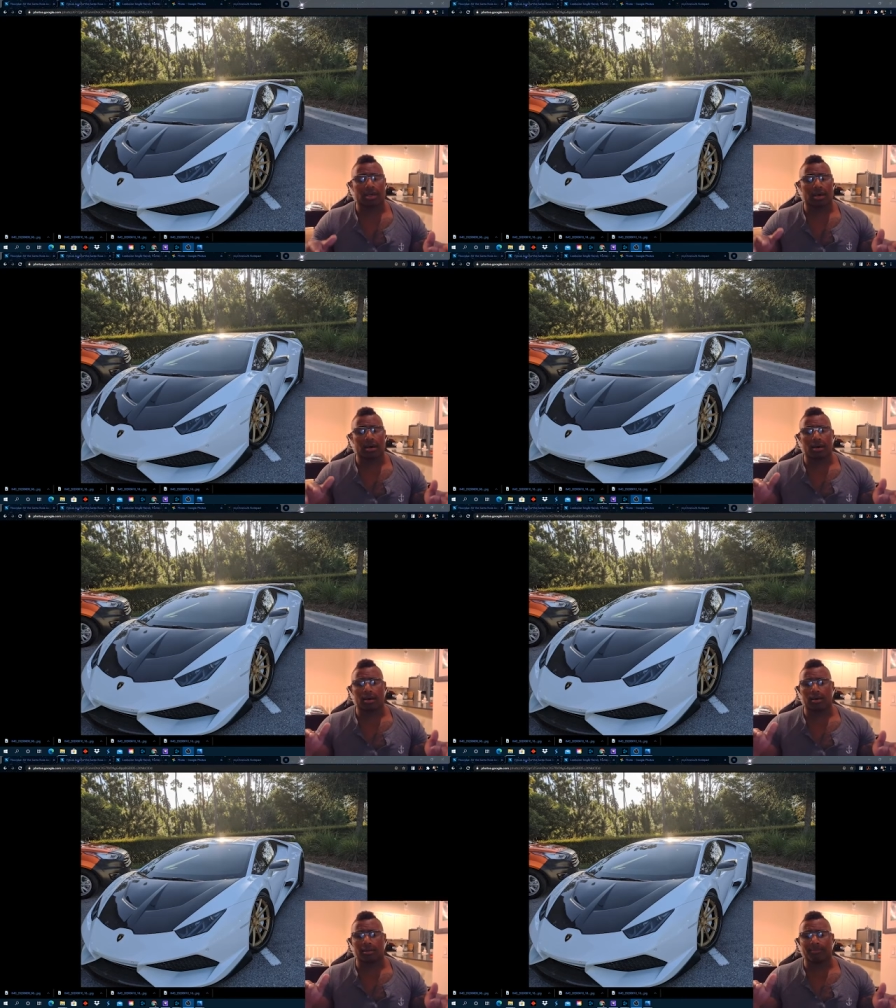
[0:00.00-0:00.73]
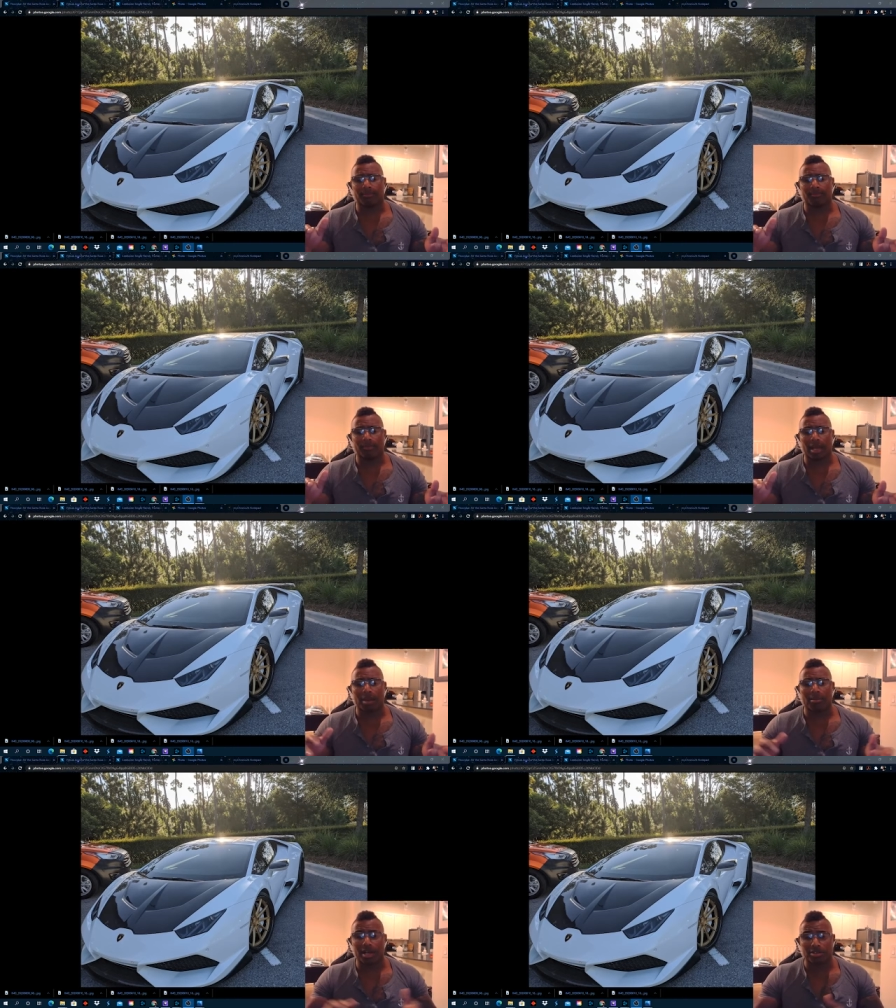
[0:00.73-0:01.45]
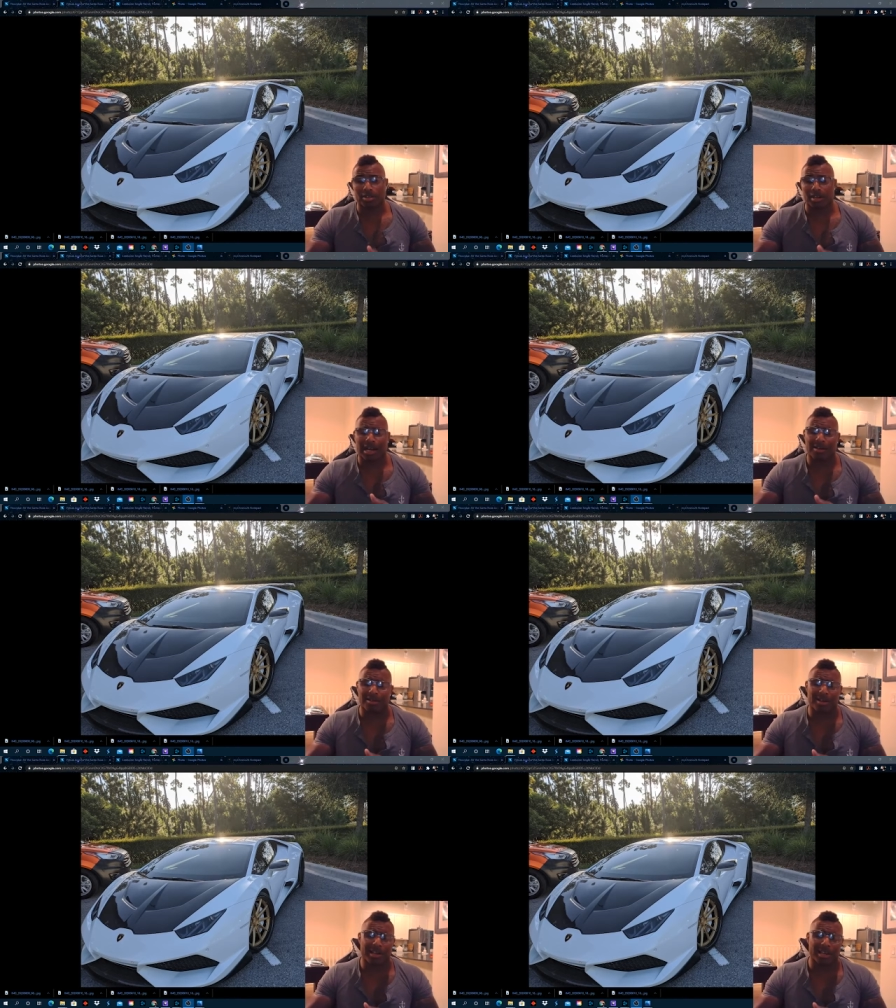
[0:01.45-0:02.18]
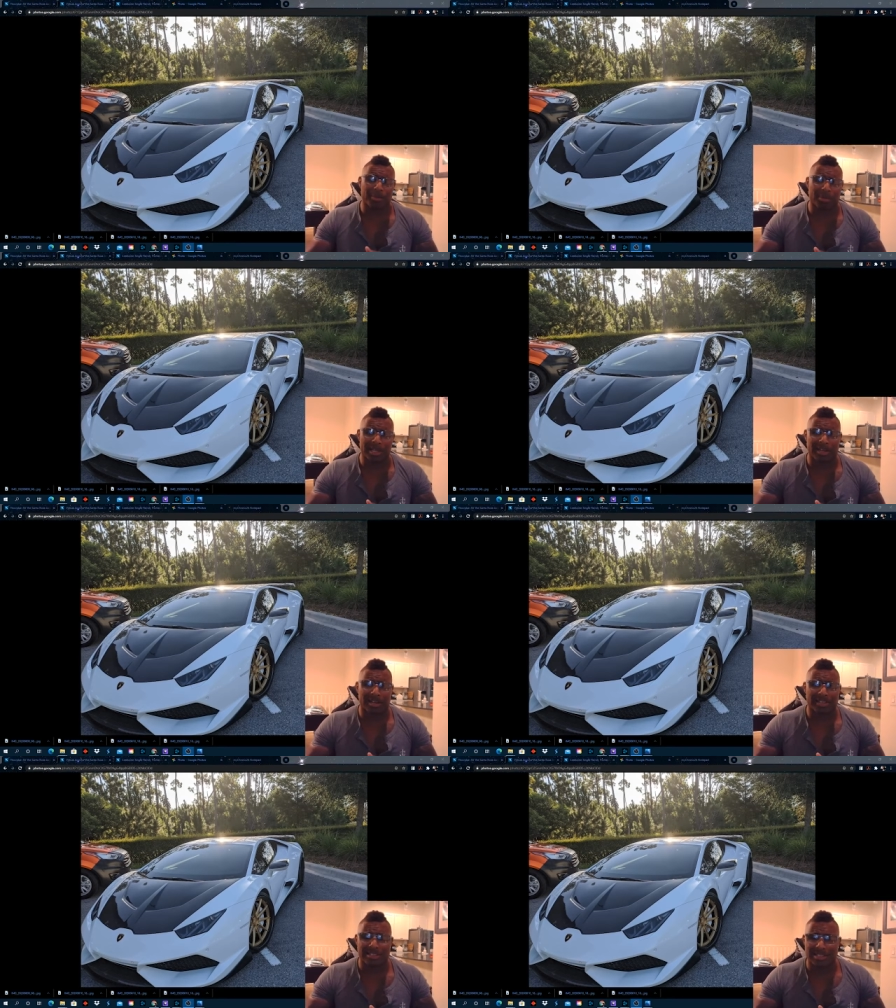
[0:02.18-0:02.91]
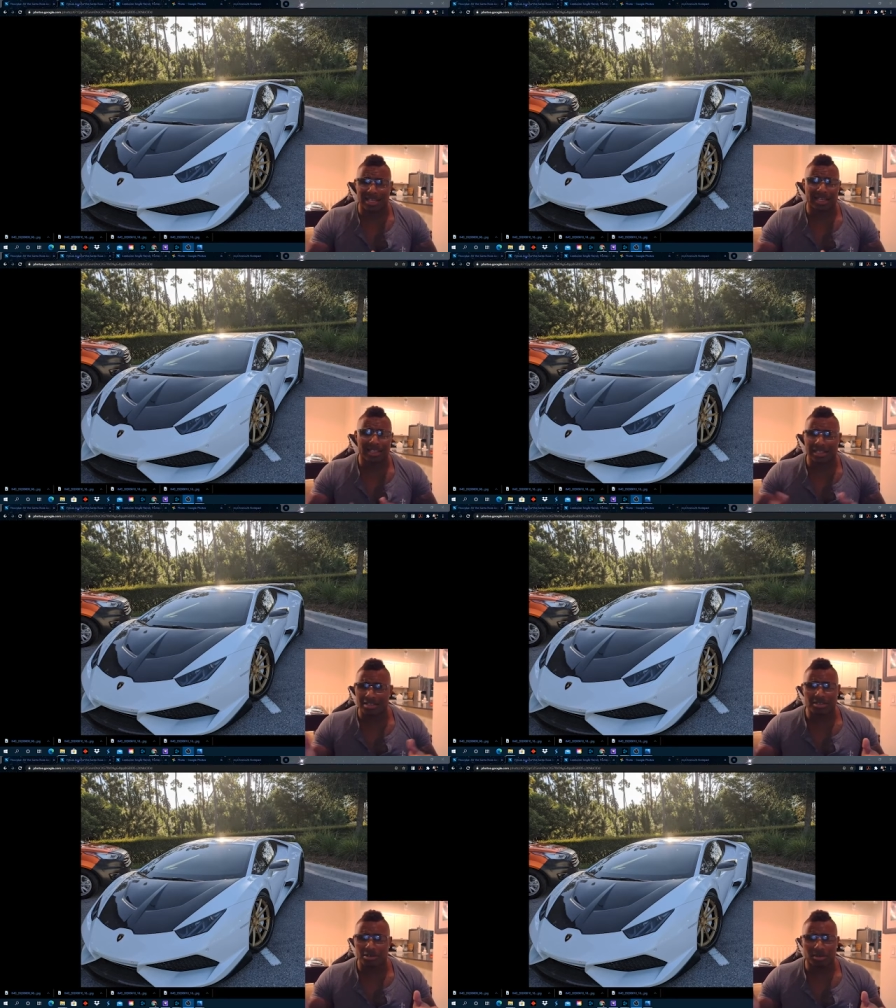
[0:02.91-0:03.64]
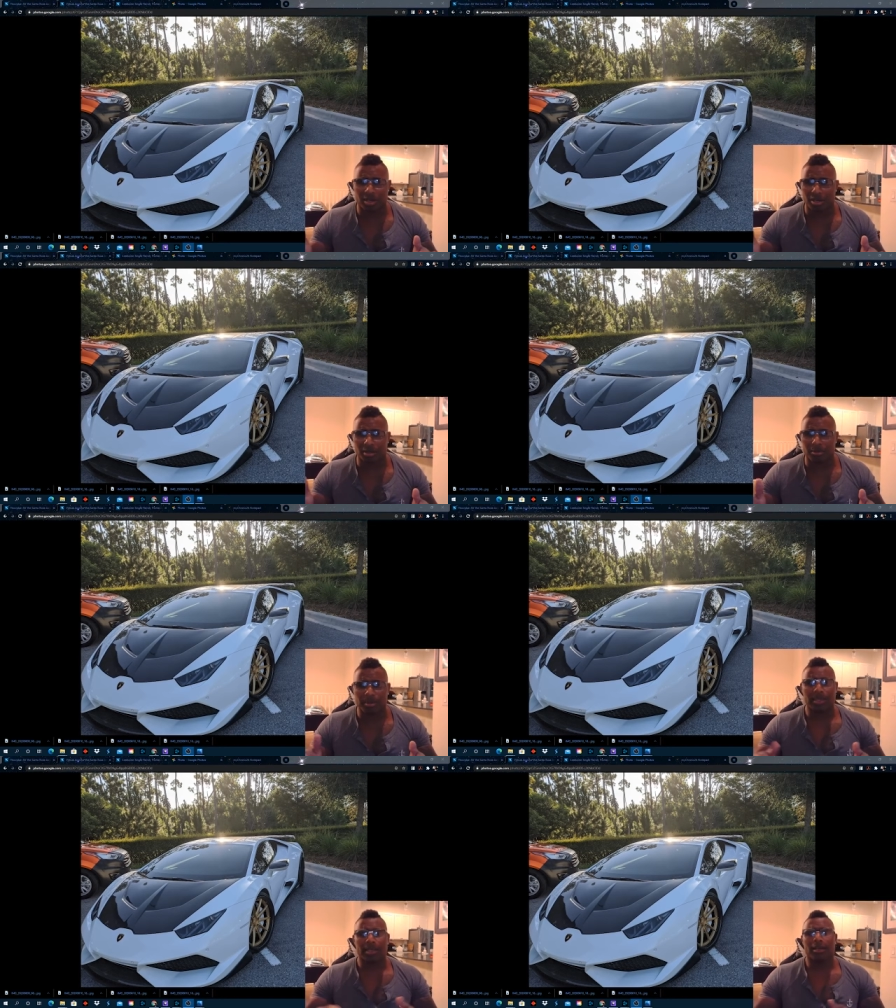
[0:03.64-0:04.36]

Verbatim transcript: Um, I'm not sure how long I plan on staying in this new home,